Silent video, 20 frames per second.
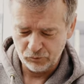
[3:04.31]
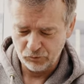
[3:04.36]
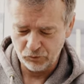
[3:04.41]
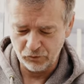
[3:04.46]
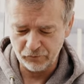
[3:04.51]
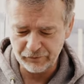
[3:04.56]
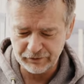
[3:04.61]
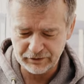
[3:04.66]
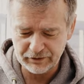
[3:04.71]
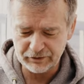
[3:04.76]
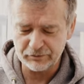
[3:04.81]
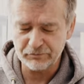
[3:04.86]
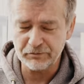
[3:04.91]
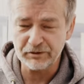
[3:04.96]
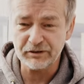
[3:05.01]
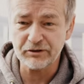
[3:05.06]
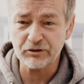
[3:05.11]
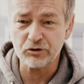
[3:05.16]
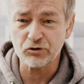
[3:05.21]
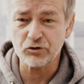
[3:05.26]
Obviously we
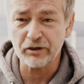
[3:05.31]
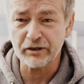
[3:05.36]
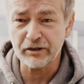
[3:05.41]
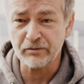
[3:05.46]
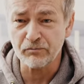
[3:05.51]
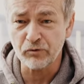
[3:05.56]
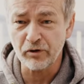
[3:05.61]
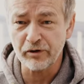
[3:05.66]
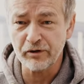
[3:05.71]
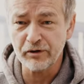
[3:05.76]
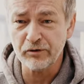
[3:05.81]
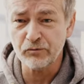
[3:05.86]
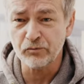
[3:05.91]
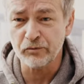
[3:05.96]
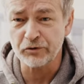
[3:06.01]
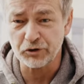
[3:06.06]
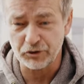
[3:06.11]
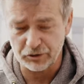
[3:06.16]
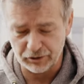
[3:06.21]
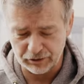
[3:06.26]
need to try them running,
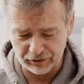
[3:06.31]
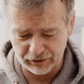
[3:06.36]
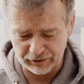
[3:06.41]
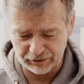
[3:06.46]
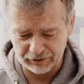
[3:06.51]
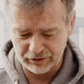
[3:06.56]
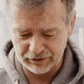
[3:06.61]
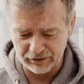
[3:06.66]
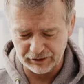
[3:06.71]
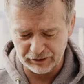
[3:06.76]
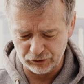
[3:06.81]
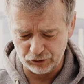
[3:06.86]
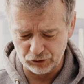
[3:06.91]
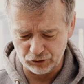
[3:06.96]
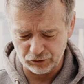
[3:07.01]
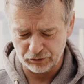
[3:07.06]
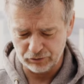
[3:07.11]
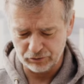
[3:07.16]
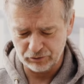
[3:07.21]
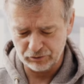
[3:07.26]
which is the next
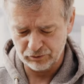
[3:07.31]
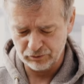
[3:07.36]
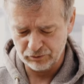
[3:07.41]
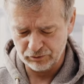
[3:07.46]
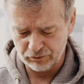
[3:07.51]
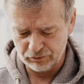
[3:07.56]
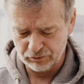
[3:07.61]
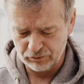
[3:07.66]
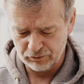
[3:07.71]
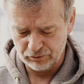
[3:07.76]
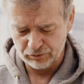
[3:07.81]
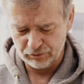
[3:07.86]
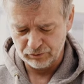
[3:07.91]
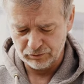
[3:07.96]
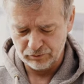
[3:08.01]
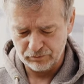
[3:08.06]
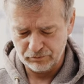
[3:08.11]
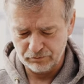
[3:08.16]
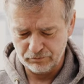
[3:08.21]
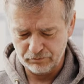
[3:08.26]
stage.
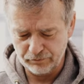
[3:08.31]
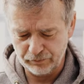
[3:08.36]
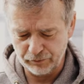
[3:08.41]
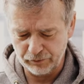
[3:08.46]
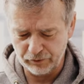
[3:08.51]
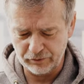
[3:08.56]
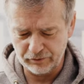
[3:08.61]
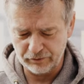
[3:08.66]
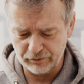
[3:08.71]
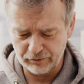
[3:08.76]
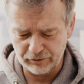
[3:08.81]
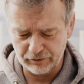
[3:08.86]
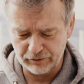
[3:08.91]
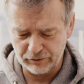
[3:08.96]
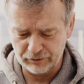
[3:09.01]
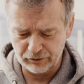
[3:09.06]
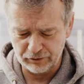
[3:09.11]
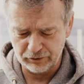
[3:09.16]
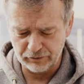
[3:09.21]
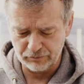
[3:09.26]
But,
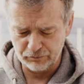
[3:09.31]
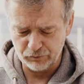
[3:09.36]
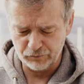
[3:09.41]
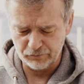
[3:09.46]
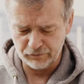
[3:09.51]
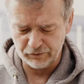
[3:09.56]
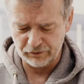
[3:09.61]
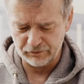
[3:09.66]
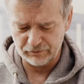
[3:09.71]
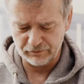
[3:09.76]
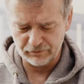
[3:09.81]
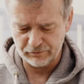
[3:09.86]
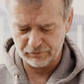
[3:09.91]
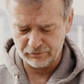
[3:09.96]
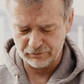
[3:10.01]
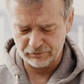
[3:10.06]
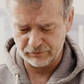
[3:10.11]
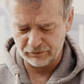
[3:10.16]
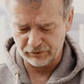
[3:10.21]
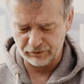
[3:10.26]
and you can move it
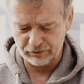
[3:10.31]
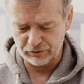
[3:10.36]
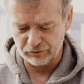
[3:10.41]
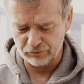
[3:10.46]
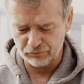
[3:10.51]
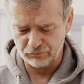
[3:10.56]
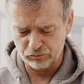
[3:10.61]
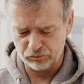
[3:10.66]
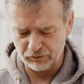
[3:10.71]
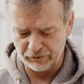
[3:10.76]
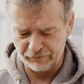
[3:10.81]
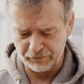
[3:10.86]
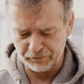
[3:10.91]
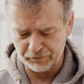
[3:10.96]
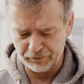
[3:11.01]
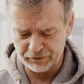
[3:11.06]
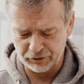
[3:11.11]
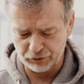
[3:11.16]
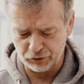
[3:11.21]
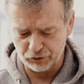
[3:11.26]
into whatever
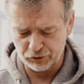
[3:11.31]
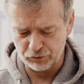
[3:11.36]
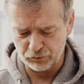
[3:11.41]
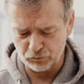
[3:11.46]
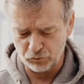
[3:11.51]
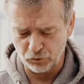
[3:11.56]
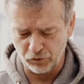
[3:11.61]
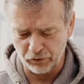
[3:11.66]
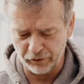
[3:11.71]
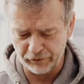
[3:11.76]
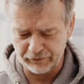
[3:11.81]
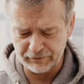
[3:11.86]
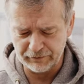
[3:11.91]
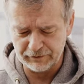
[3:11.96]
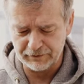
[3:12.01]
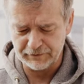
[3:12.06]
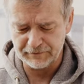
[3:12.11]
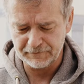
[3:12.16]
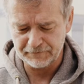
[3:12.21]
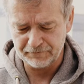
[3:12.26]
position you
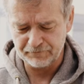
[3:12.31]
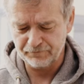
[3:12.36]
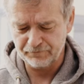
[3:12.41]
want.